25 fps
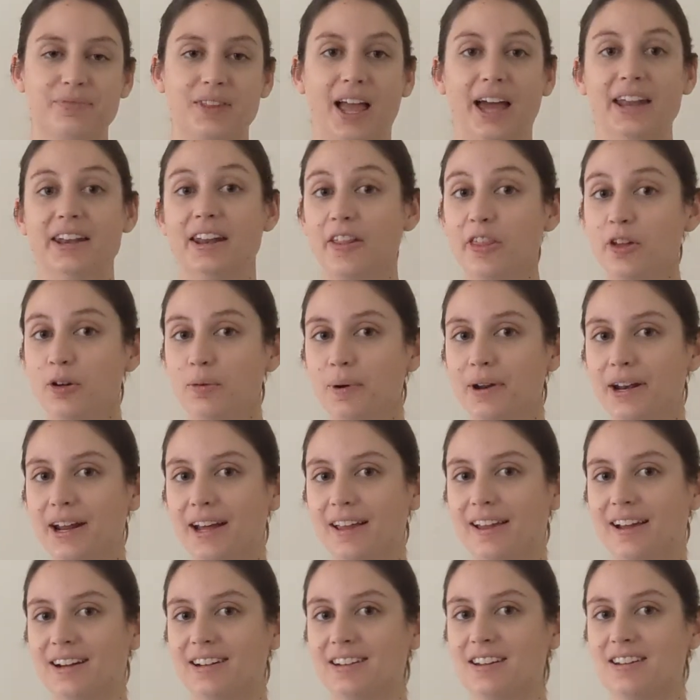Another one I
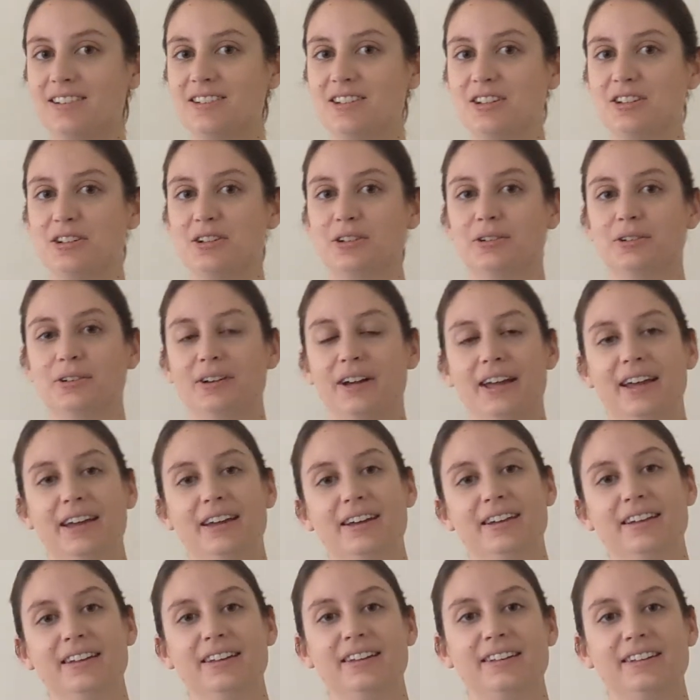like to do
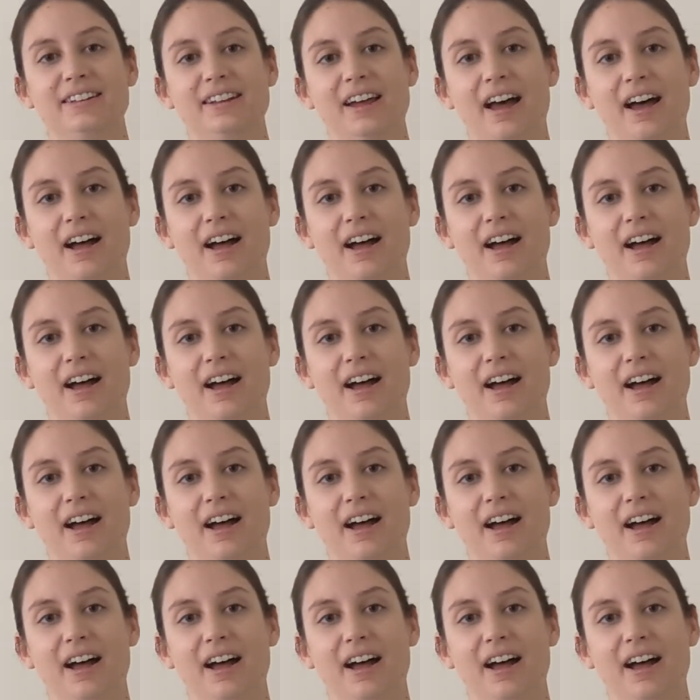is,